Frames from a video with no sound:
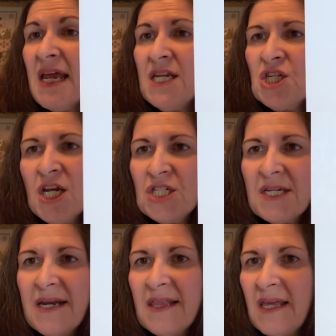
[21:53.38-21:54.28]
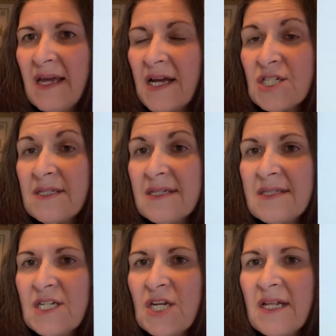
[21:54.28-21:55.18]
I didn't change it to anything. I just didn't
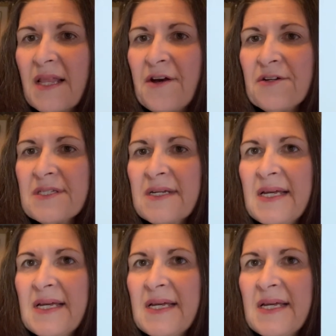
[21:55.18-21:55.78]
stitch any letters.